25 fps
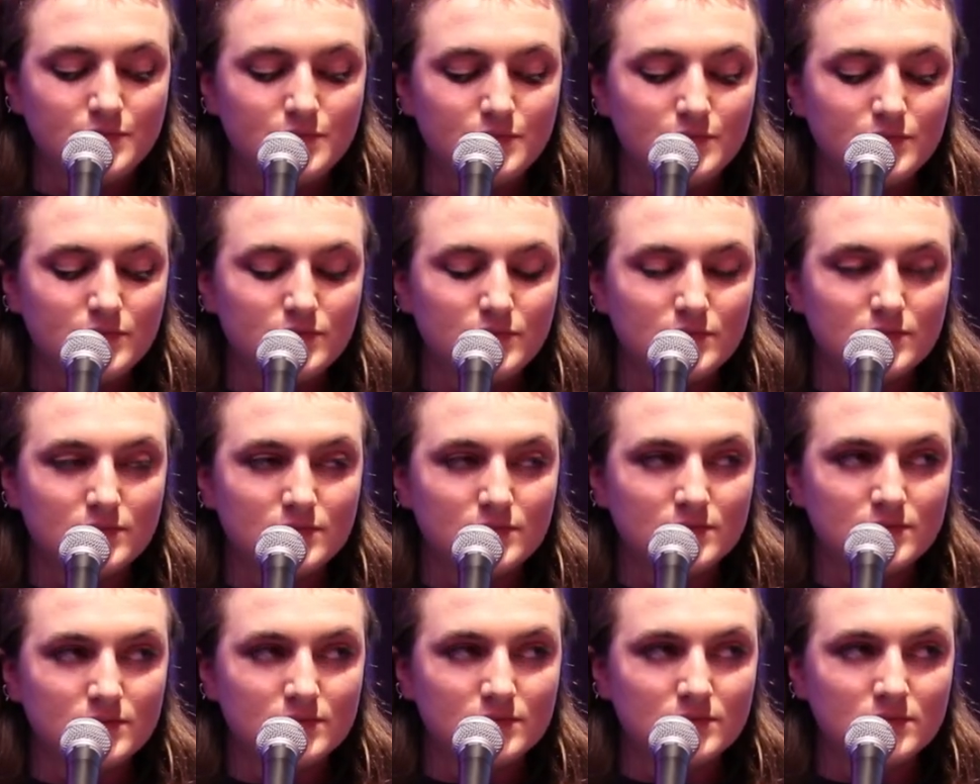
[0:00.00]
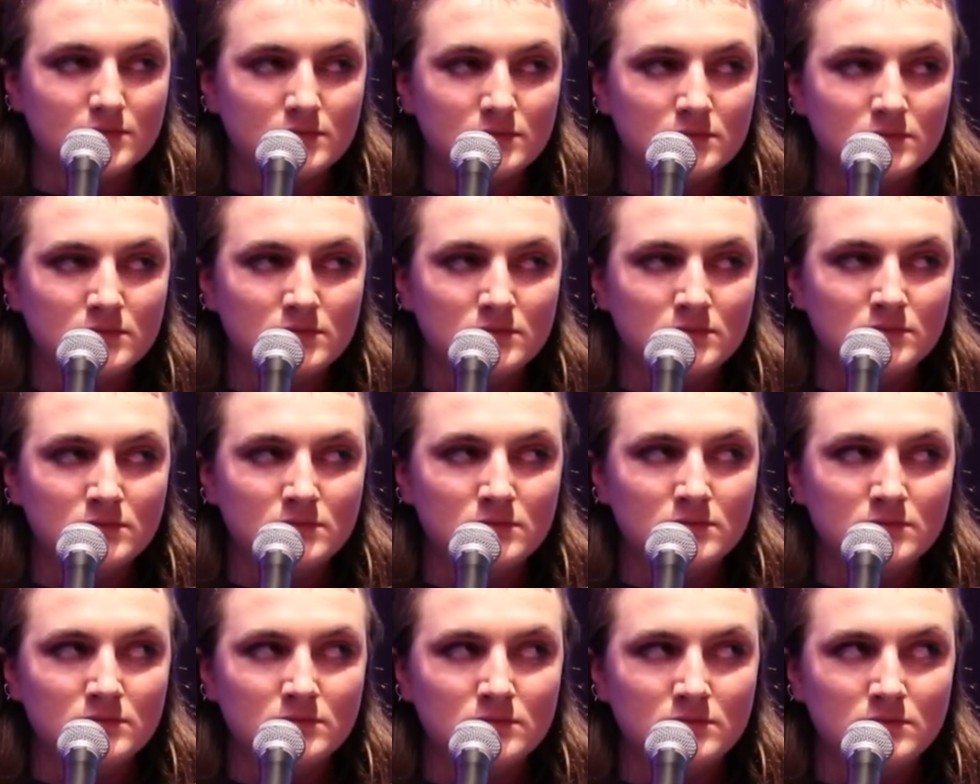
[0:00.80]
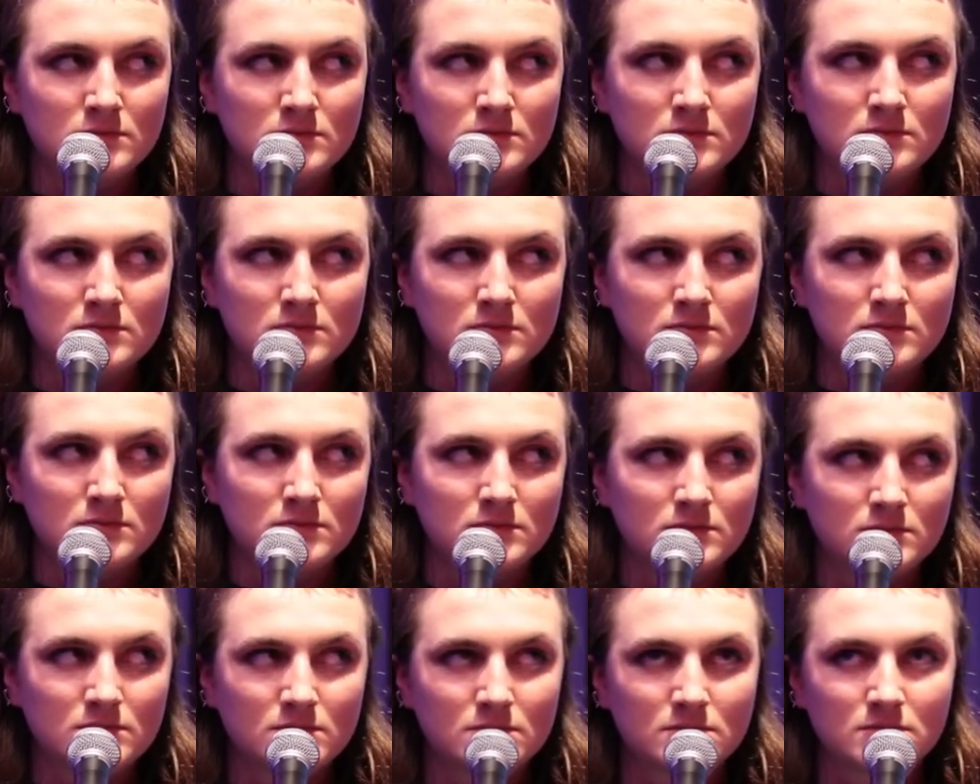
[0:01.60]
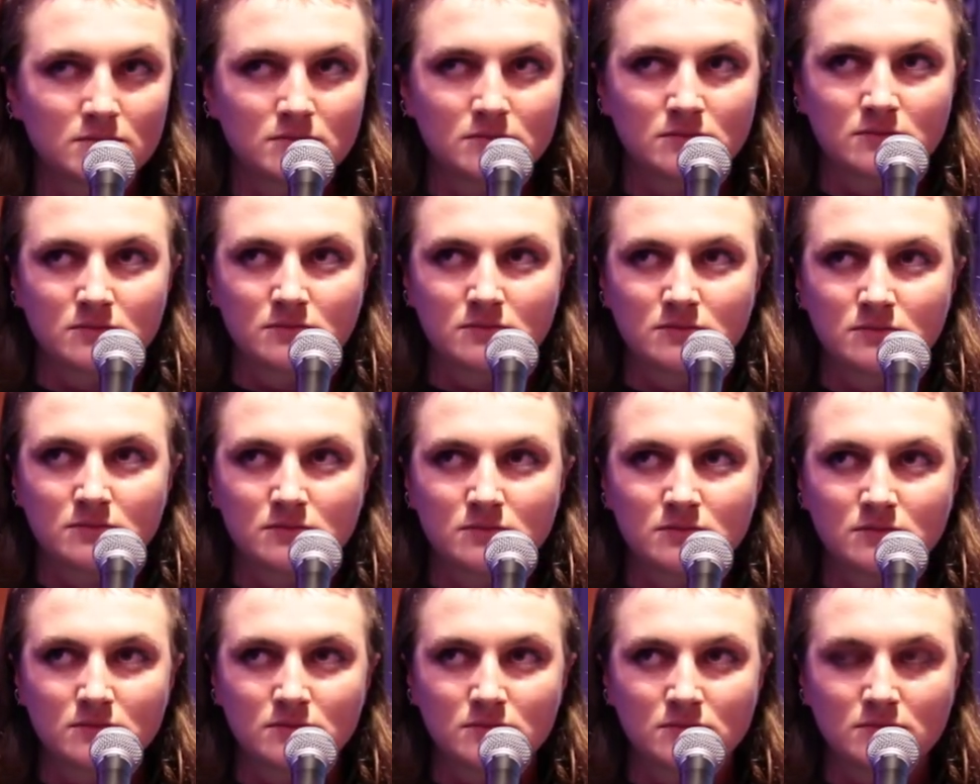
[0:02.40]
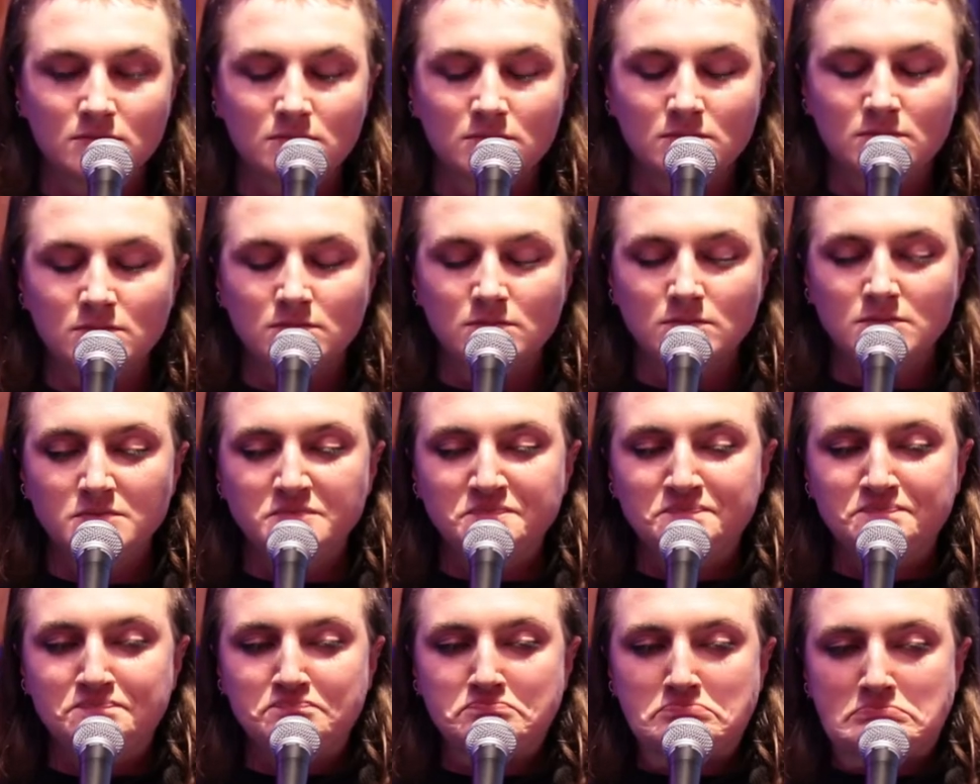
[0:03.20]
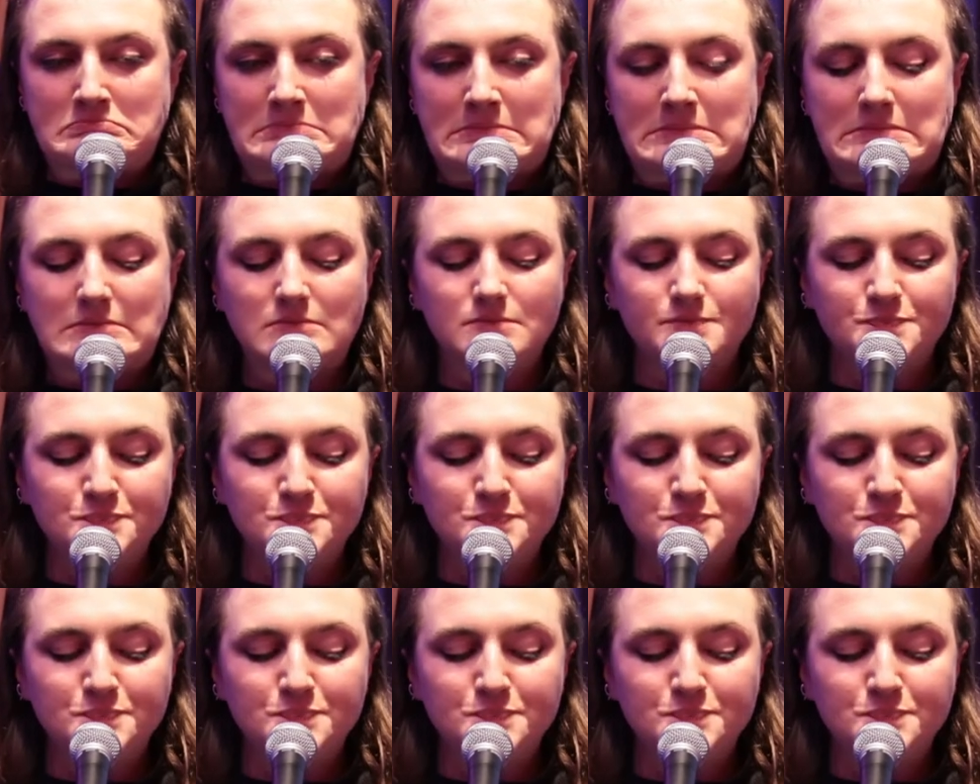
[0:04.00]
Nothing is said.